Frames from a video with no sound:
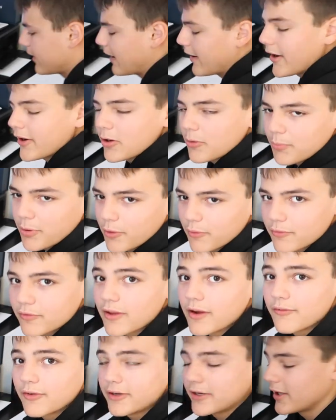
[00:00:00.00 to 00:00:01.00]
Now I don't
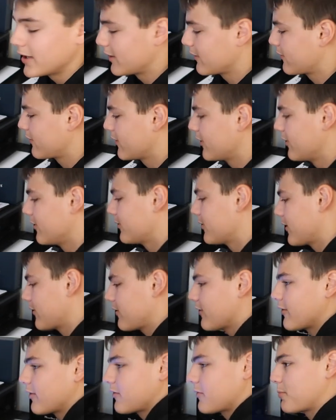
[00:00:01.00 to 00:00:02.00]
post every day, so
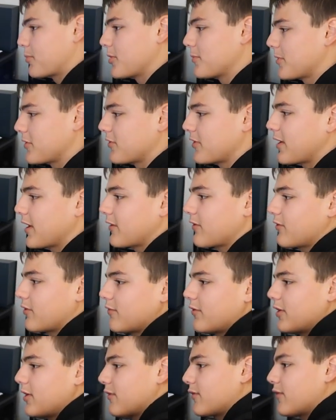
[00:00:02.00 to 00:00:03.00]
this is just pretty much an
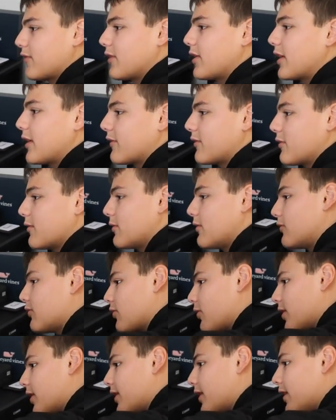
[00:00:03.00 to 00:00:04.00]
extra video for you guys to
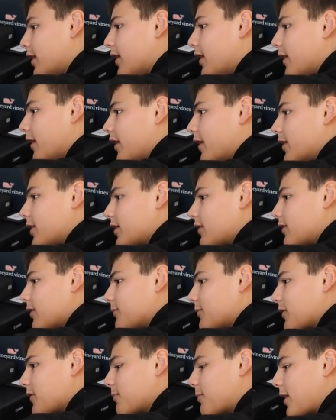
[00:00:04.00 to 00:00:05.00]
enjoy. I'm gonna
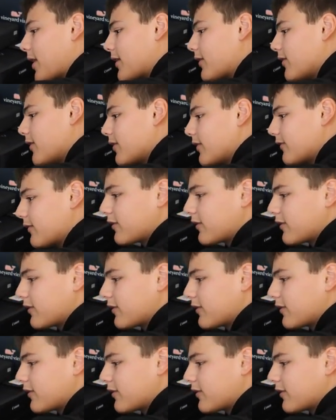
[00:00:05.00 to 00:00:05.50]
clip this back on.